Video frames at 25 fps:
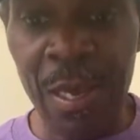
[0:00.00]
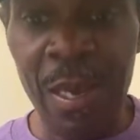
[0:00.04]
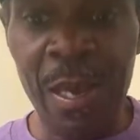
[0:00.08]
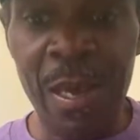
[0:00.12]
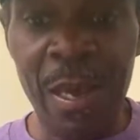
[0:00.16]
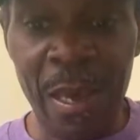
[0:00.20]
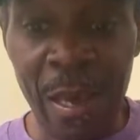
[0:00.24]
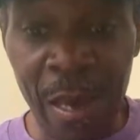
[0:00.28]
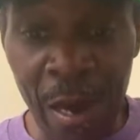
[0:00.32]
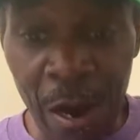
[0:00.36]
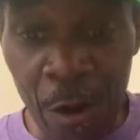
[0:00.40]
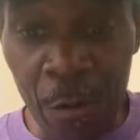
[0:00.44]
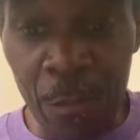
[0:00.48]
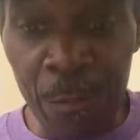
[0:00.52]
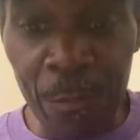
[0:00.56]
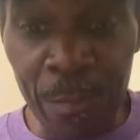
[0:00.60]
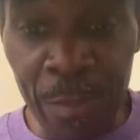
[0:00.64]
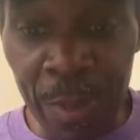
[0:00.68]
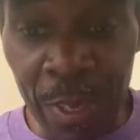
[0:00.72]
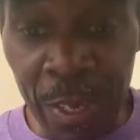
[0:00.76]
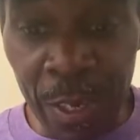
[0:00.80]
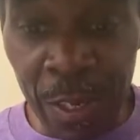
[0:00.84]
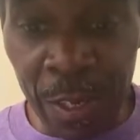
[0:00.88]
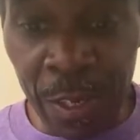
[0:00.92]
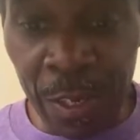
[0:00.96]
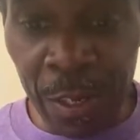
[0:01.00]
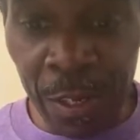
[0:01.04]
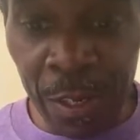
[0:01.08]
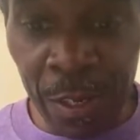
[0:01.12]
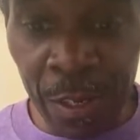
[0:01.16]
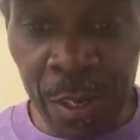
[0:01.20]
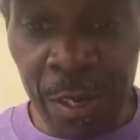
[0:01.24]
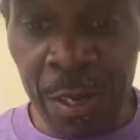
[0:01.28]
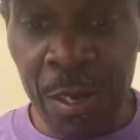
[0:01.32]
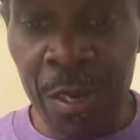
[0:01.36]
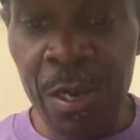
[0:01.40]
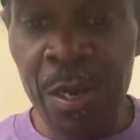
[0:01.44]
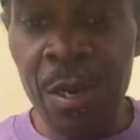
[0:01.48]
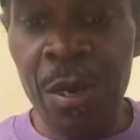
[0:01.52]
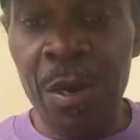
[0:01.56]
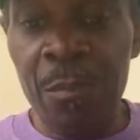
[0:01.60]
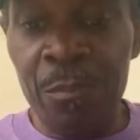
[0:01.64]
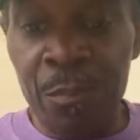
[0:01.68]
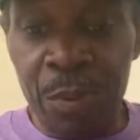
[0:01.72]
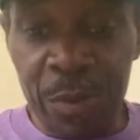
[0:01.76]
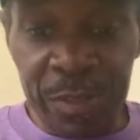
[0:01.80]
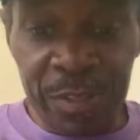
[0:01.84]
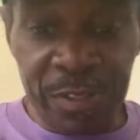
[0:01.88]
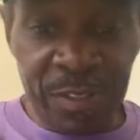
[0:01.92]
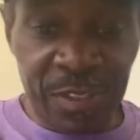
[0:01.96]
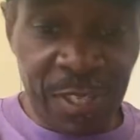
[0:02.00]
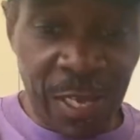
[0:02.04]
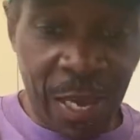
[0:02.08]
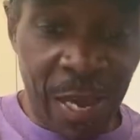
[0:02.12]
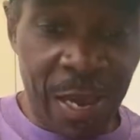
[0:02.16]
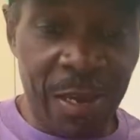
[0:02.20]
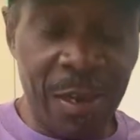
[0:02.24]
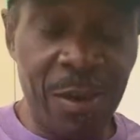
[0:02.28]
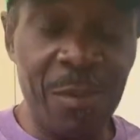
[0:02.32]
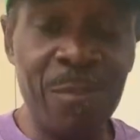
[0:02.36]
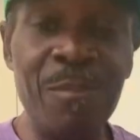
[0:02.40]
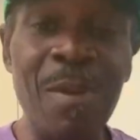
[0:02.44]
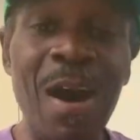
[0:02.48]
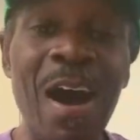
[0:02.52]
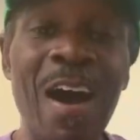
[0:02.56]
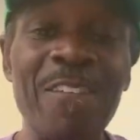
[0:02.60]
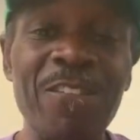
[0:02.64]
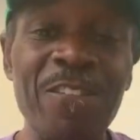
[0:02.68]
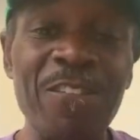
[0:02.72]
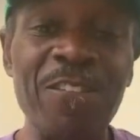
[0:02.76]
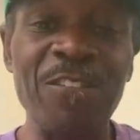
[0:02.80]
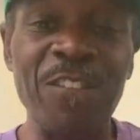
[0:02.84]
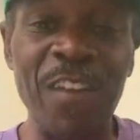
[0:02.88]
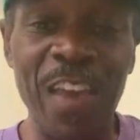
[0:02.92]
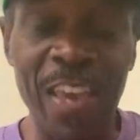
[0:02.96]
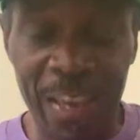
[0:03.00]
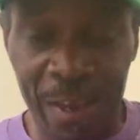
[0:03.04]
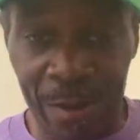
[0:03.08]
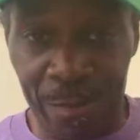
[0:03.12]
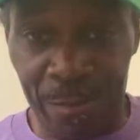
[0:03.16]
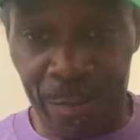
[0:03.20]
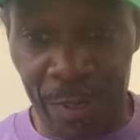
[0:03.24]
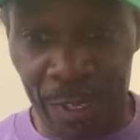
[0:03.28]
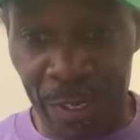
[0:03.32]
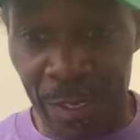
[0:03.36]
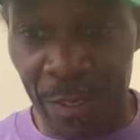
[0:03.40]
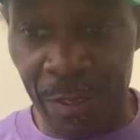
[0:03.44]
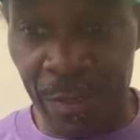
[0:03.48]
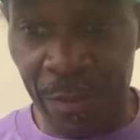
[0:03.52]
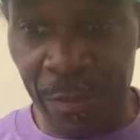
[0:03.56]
Help me protect my family.